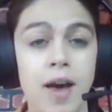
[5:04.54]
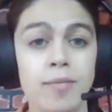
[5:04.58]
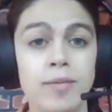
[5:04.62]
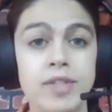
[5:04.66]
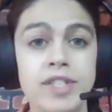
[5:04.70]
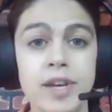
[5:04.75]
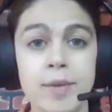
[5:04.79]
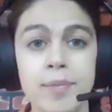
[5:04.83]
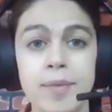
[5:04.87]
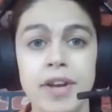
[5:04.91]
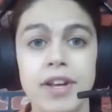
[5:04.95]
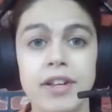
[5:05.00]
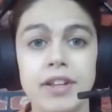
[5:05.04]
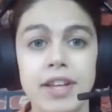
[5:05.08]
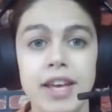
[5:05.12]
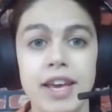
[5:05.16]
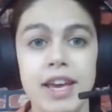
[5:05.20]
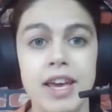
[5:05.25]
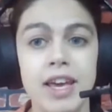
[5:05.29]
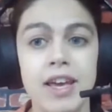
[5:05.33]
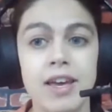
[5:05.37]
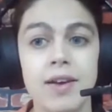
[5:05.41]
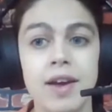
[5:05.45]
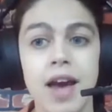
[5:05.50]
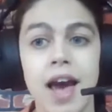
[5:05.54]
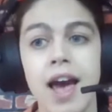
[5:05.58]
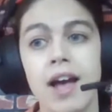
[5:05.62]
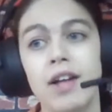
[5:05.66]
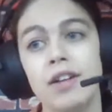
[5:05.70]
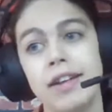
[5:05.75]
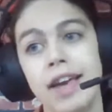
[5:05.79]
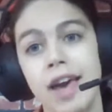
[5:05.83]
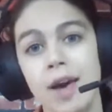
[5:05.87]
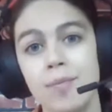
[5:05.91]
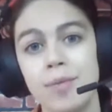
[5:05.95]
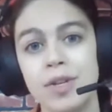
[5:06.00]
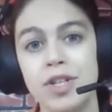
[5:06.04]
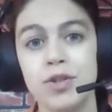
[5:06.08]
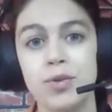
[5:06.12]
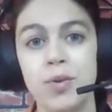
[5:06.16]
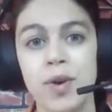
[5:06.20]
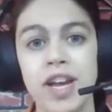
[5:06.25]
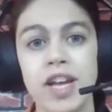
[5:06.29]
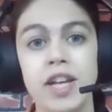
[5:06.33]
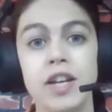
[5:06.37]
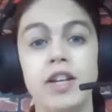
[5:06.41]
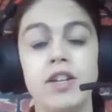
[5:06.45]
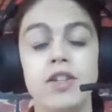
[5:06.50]
Typically, I'll get
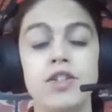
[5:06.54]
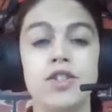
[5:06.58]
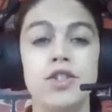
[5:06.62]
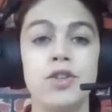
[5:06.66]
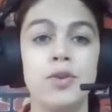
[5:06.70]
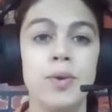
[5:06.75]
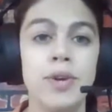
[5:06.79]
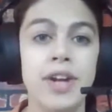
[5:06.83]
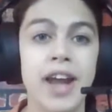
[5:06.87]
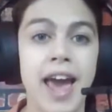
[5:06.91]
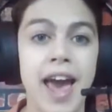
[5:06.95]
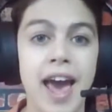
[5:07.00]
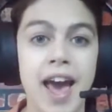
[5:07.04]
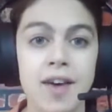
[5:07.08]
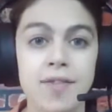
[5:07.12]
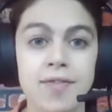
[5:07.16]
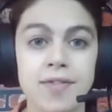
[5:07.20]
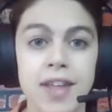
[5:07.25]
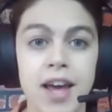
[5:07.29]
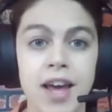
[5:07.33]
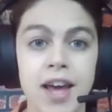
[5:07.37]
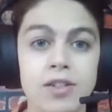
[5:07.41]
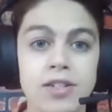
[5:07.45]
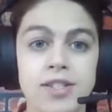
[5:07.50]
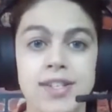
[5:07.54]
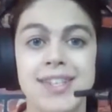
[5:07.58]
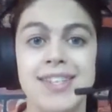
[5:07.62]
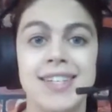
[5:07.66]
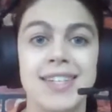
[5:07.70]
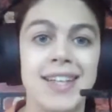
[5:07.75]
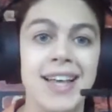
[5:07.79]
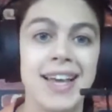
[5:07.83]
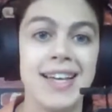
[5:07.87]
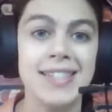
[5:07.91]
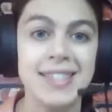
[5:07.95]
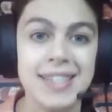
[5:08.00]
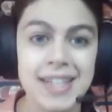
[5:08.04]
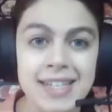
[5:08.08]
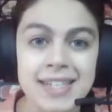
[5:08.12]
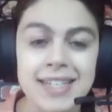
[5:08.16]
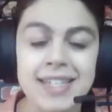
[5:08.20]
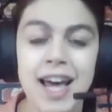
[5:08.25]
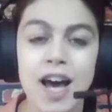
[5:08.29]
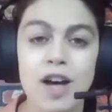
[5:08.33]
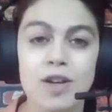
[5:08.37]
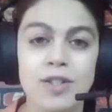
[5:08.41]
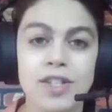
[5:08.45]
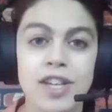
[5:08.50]
between 2,500 to like
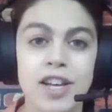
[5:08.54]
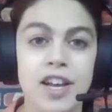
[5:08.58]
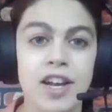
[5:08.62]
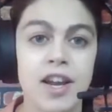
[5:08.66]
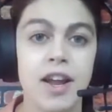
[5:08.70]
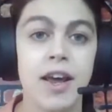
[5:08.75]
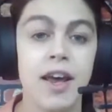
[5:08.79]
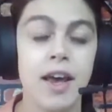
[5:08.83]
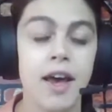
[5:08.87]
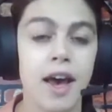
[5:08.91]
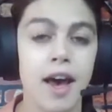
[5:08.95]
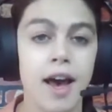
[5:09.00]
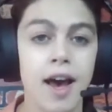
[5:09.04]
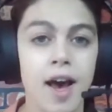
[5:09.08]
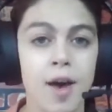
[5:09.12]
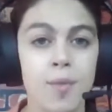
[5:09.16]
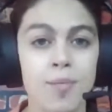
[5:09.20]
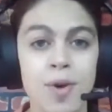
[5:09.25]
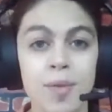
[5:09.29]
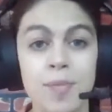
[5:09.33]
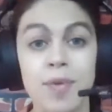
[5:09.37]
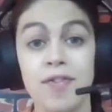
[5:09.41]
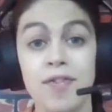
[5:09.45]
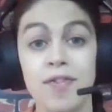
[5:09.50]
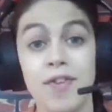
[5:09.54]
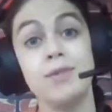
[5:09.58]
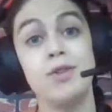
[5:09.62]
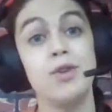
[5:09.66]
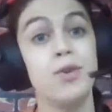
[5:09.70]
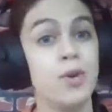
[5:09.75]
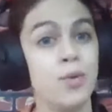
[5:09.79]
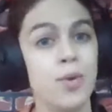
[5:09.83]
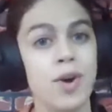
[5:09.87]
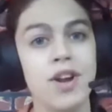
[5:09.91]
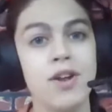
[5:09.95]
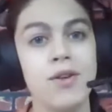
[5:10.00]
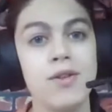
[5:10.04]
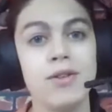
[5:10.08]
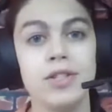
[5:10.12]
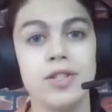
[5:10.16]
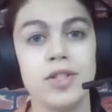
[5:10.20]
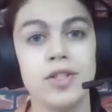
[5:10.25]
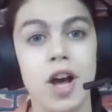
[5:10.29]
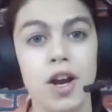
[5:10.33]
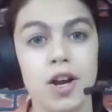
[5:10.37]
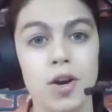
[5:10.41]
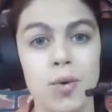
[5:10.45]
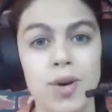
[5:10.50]
6,000 people. If I'm doing one of
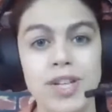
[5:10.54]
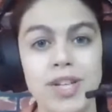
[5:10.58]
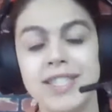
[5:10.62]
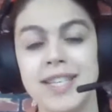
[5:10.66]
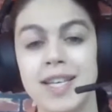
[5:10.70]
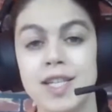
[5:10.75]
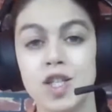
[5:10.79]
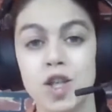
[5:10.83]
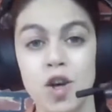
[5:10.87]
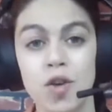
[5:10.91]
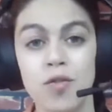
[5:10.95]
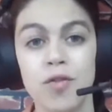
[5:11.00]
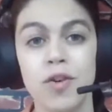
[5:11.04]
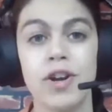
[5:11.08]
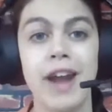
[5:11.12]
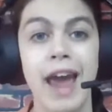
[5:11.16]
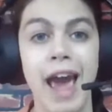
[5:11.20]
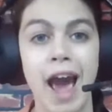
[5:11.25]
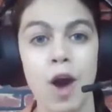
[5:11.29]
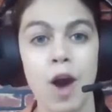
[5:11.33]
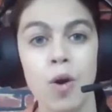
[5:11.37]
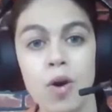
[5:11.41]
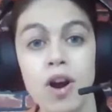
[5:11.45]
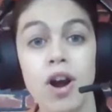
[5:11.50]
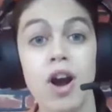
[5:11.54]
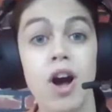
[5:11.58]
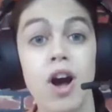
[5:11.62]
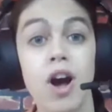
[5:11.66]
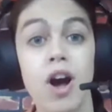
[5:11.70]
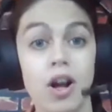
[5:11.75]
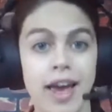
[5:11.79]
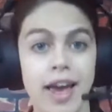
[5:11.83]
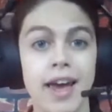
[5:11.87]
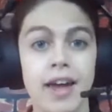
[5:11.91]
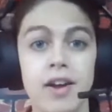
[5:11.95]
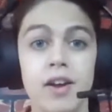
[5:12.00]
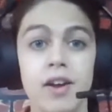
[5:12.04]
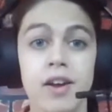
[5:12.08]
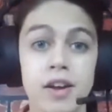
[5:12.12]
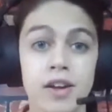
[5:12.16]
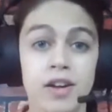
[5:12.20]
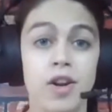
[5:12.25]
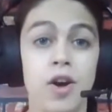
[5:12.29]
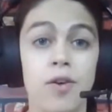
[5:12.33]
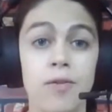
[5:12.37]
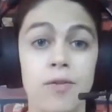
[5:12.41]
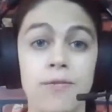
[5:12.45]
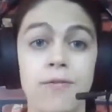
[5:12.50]
those longer ones that's over an hour, I'll get
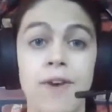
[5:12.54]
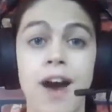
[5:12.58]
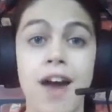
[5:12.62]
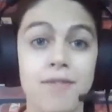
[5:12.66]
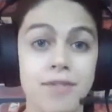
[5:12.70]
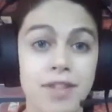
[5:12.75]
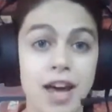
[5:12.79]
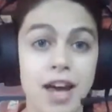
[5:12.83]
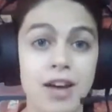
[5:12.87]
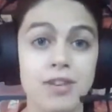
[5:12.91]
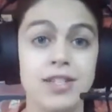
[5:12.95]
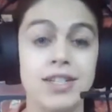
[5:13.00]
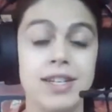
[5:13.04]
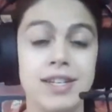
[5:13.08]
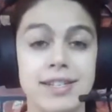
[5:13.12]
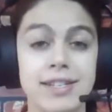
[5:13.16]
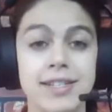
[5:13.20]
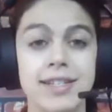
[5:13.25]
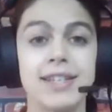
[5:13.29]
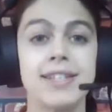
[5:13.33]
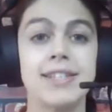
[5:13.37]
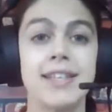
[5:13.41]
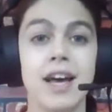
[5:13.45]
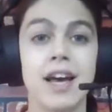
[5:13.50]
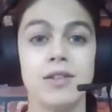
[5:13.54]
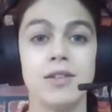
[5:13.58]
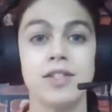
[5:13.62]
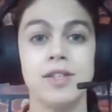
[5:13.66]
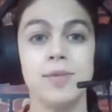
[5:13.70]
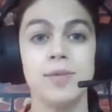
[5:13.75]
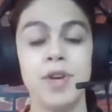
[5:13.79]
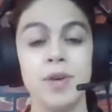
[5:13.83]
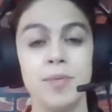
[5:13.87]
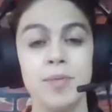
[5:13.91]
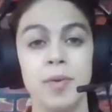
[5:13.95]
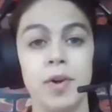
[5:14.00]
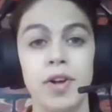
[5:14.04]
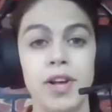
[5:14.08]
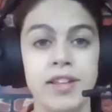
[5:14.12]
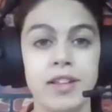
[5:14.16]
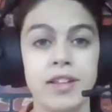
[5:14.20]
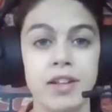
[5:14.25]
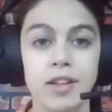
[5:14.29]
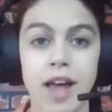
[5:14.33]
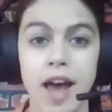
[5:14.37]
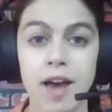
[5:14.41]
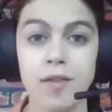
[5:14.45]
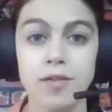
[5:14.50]
5,000 to 6,000 people in
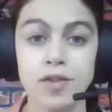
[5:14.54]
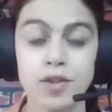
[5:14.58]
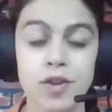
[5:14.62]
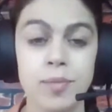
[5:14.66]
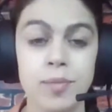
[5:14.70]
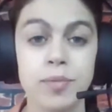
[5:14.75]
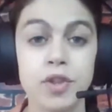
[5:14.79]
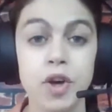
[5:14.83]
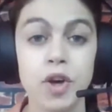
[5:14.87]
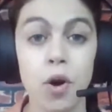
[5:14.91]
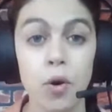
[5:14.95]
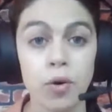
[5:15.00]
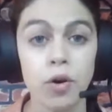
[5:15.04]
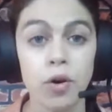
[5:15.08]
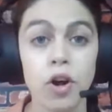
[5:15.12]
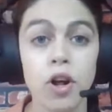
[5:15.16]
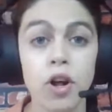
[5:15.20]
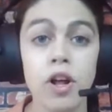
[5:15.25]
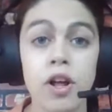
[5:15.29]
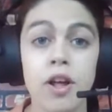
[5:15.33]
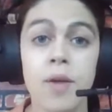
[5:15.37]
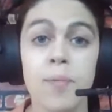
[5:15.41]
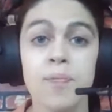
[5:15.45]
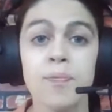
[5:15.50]
the live stream total.